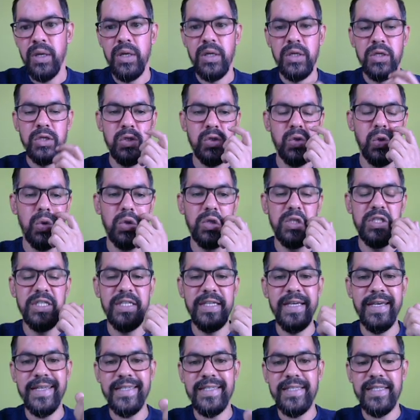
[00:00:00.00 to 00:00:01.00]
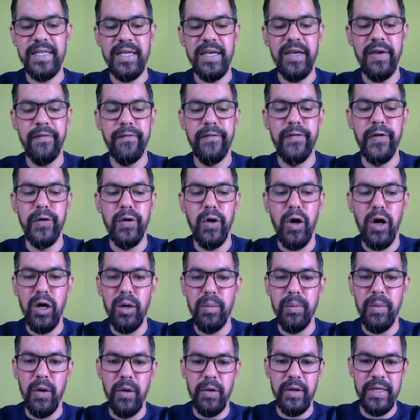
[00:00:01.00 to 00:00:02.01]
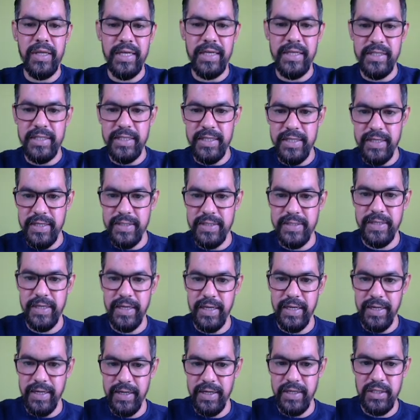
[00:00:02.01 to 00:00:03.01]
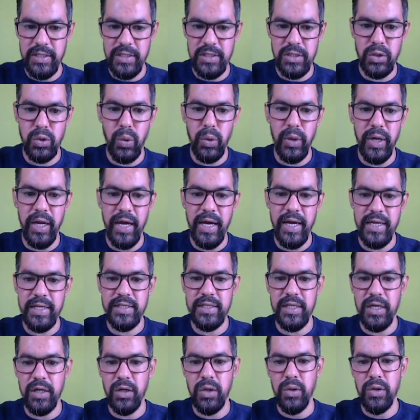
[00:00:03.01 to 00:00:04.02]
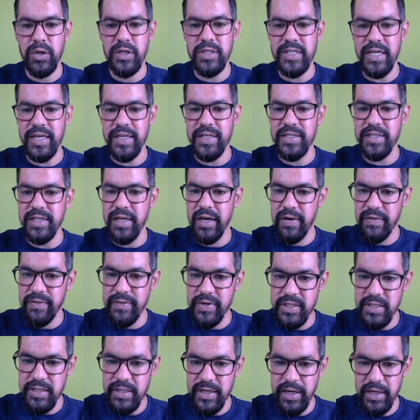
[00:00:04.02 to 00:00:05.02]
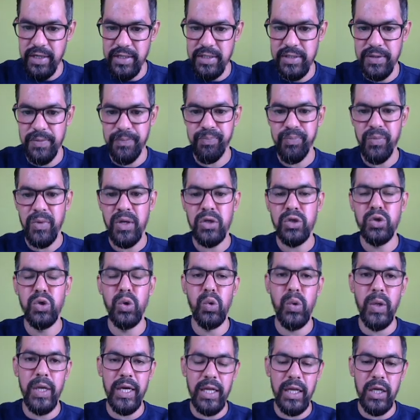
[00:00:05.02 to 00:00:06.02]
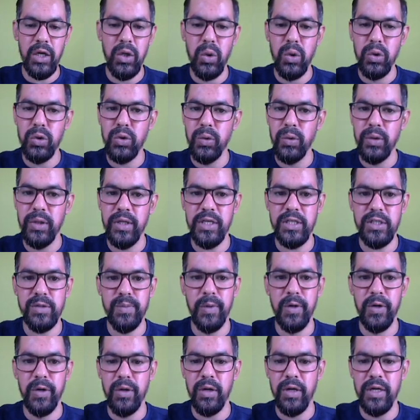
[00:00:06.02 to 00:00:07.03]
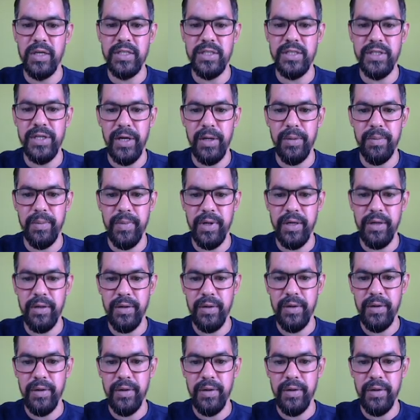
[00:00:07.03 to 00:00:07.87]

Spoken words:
So GST, if you talk about the GST, it is known as goods and service tax. So quickly go through these particular statements.